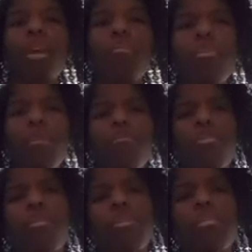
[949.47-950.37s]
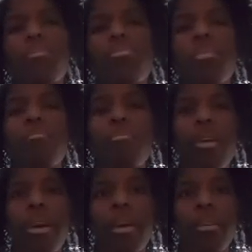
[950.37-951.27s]
But if you learn to
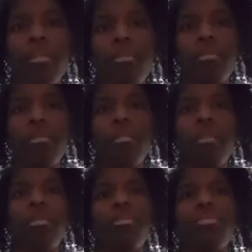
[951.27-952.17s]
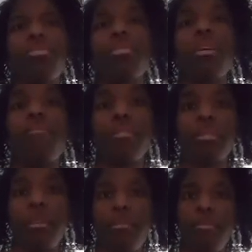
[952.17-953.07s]
embrace and to just love
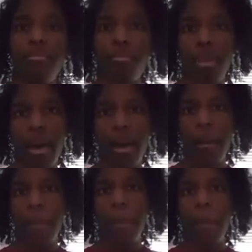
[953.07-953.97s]
yourself through that,